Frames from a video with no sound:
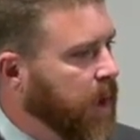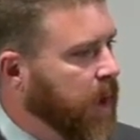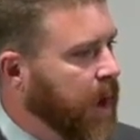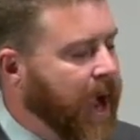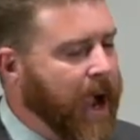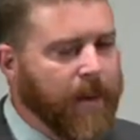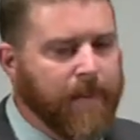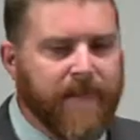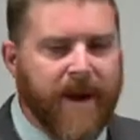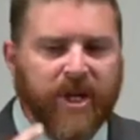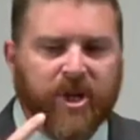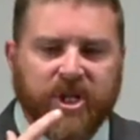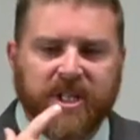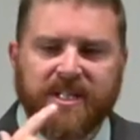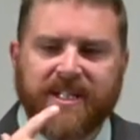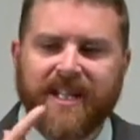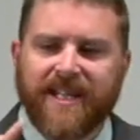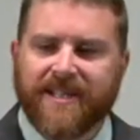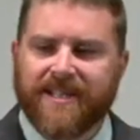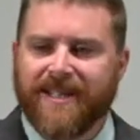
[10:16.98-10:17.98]
How much
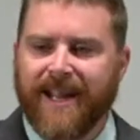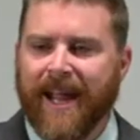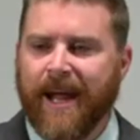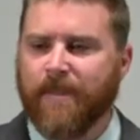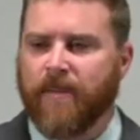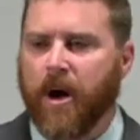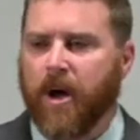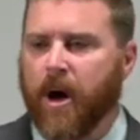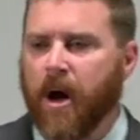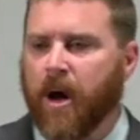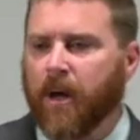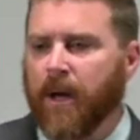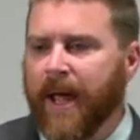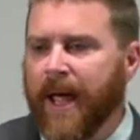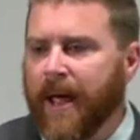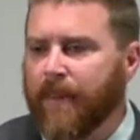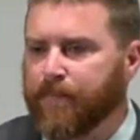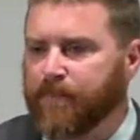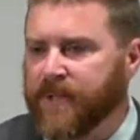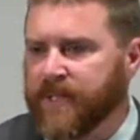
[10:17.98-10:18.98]
is his name on our
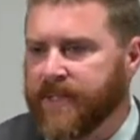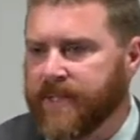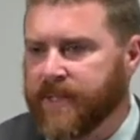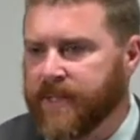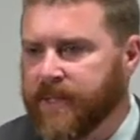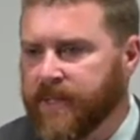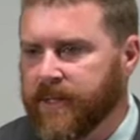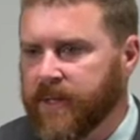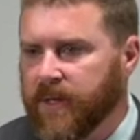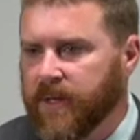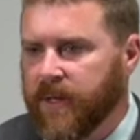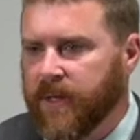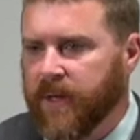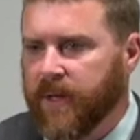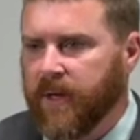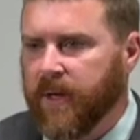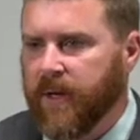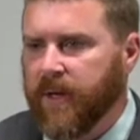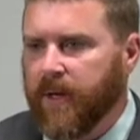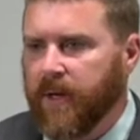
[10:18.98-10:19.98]
lips?
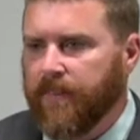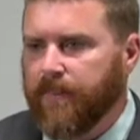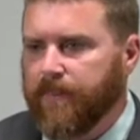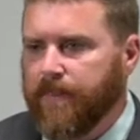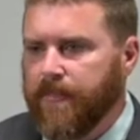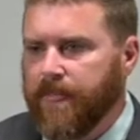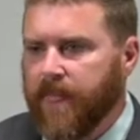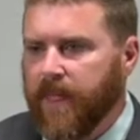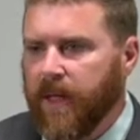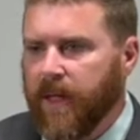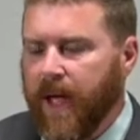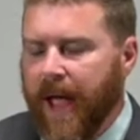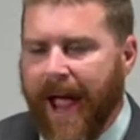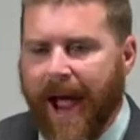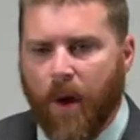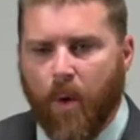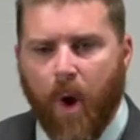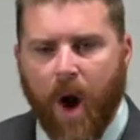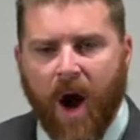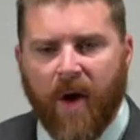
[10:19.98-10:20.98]

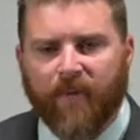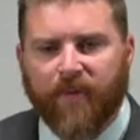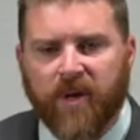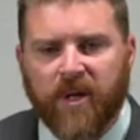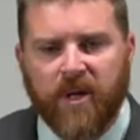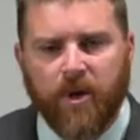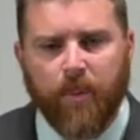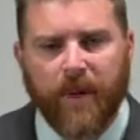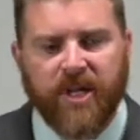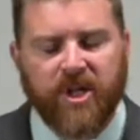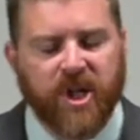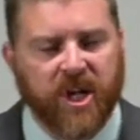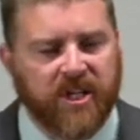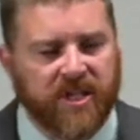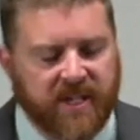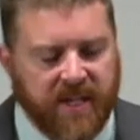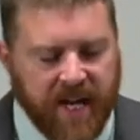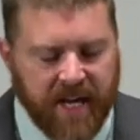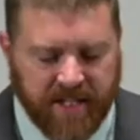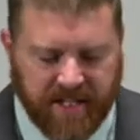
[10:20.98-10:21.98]
How often do we
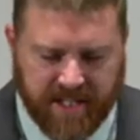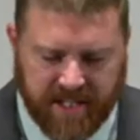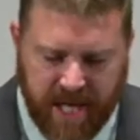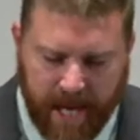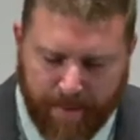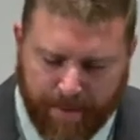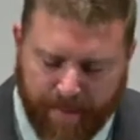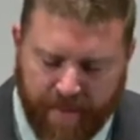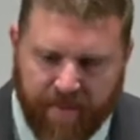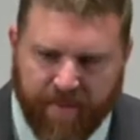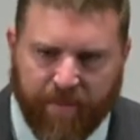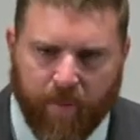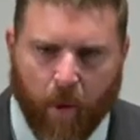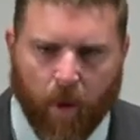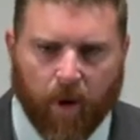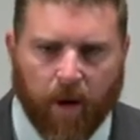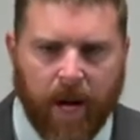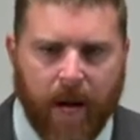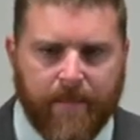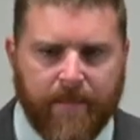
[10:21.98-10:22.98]
just sit
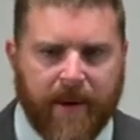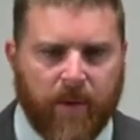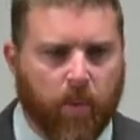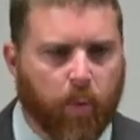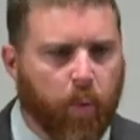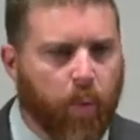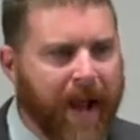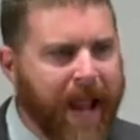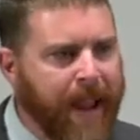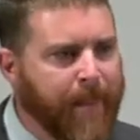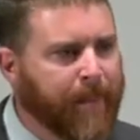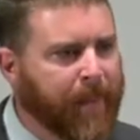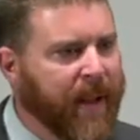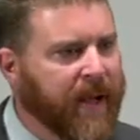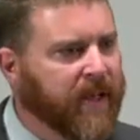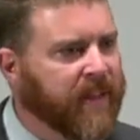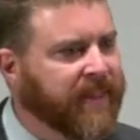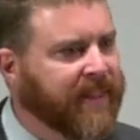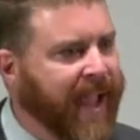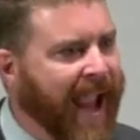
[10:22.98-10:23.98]
before him and weep
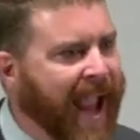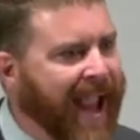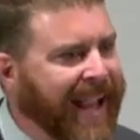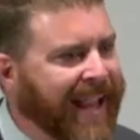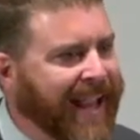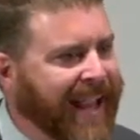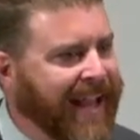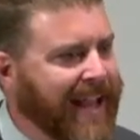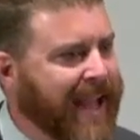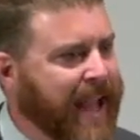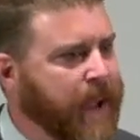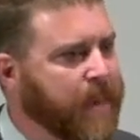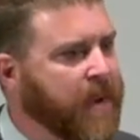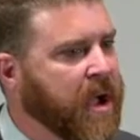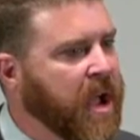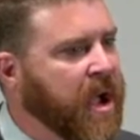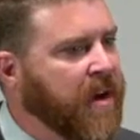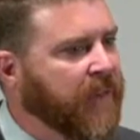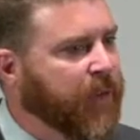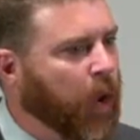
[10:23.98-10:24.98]
and thanking him
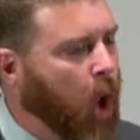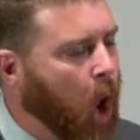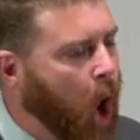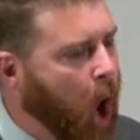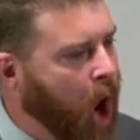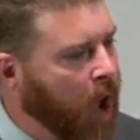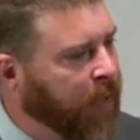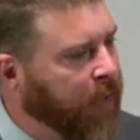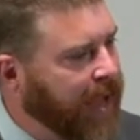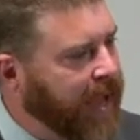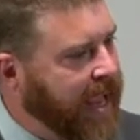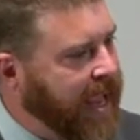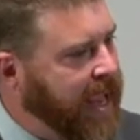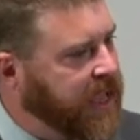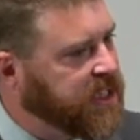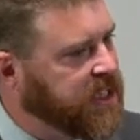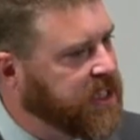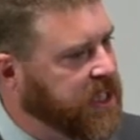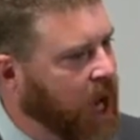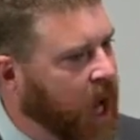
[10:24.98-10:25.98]
for all that he
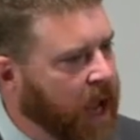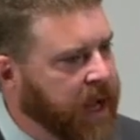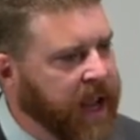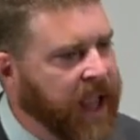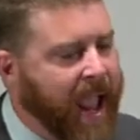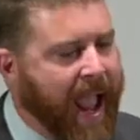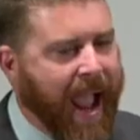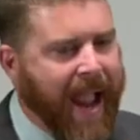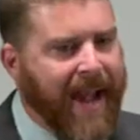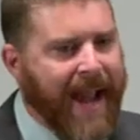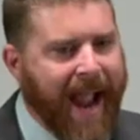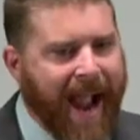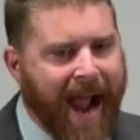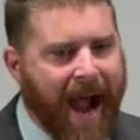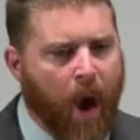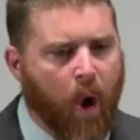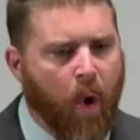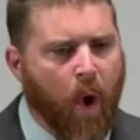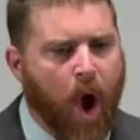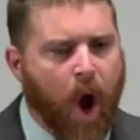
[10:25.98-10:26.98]
has done? And
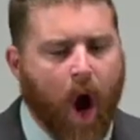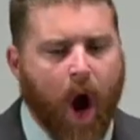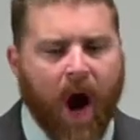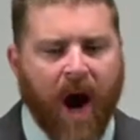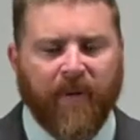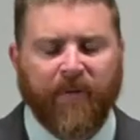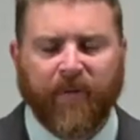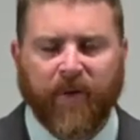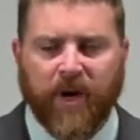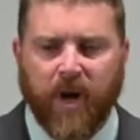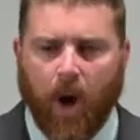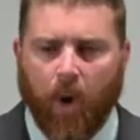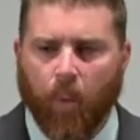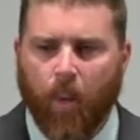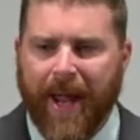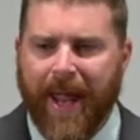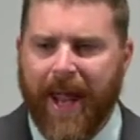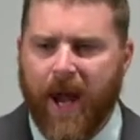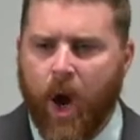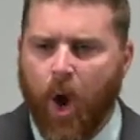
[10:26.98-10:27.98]
how often are
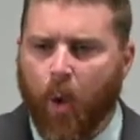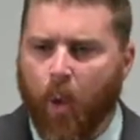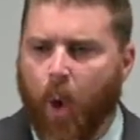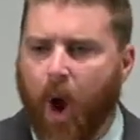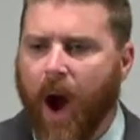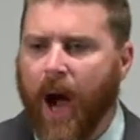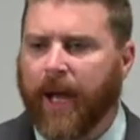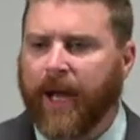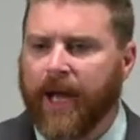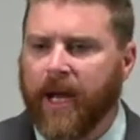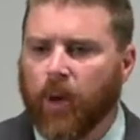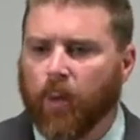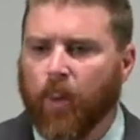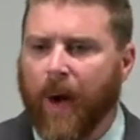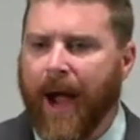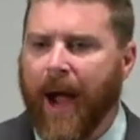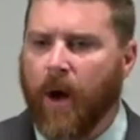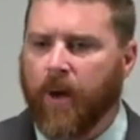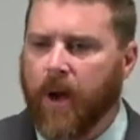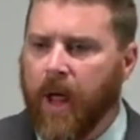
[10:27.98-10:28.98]
we walking
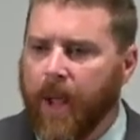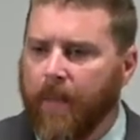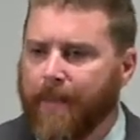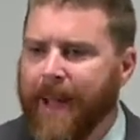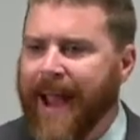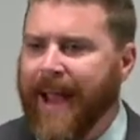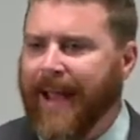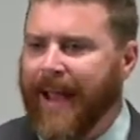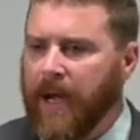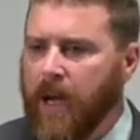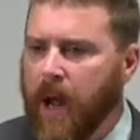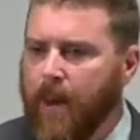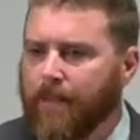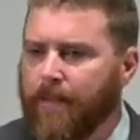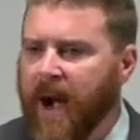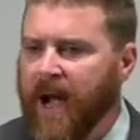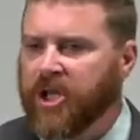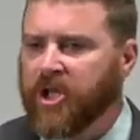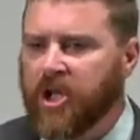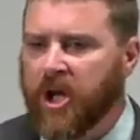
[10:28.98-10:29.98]
around making
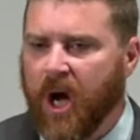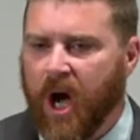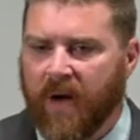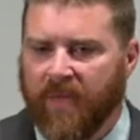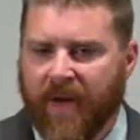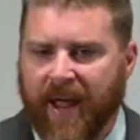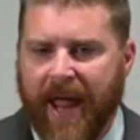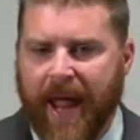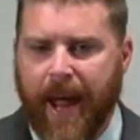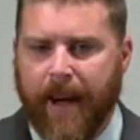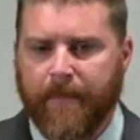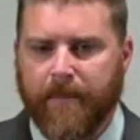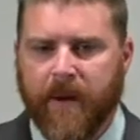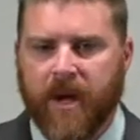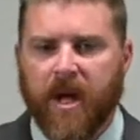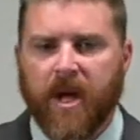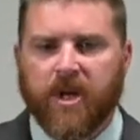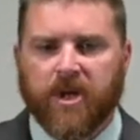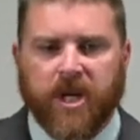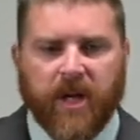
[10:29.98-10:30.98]
much of him
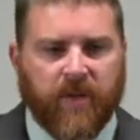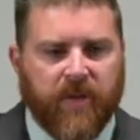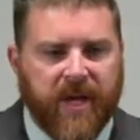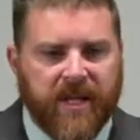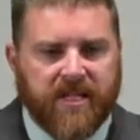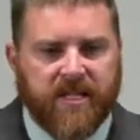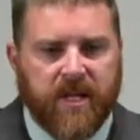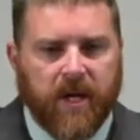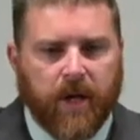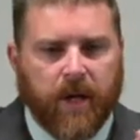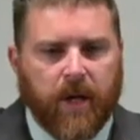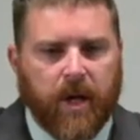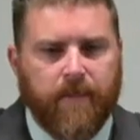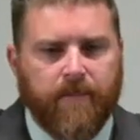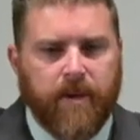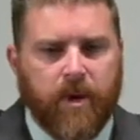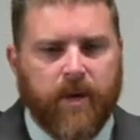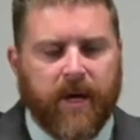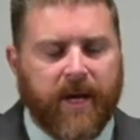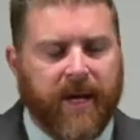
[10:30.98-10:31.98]
to this
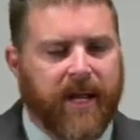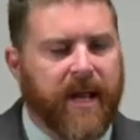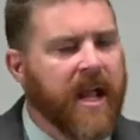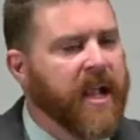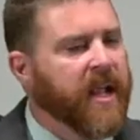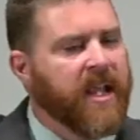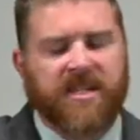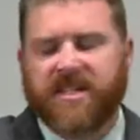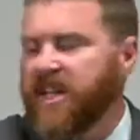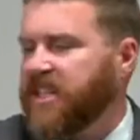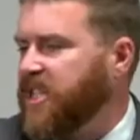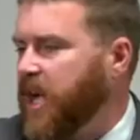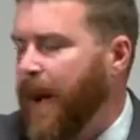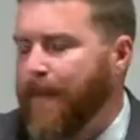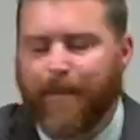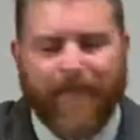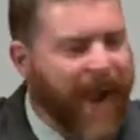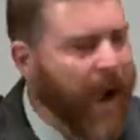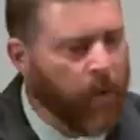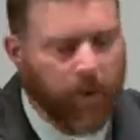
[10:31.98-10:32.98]
community? Because it's
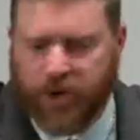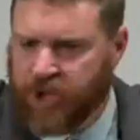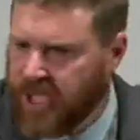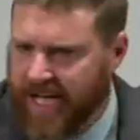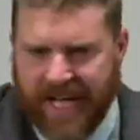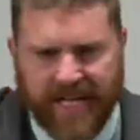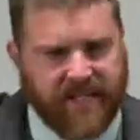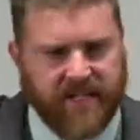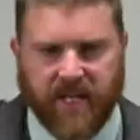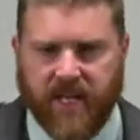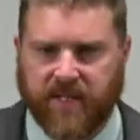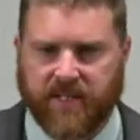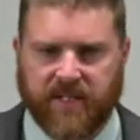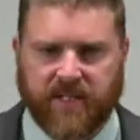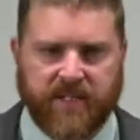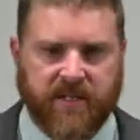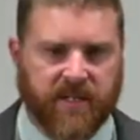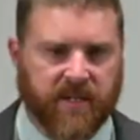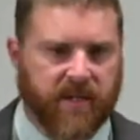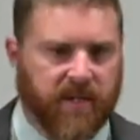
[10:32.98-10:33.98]
about
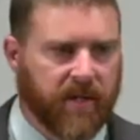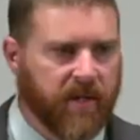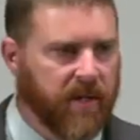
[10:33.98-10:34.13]
Jesus.